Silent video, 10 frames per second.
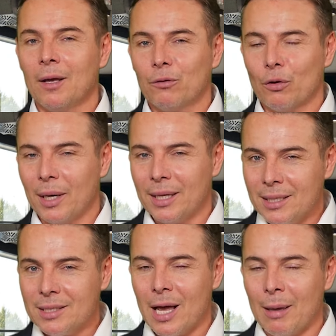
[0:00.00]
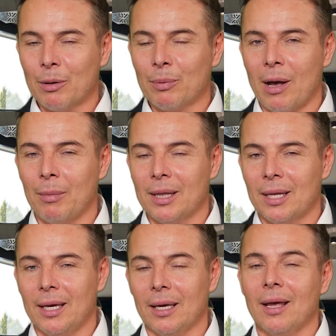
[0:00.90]
So by this time, you're probably
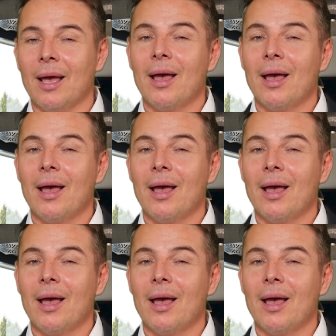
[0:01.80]
thinking,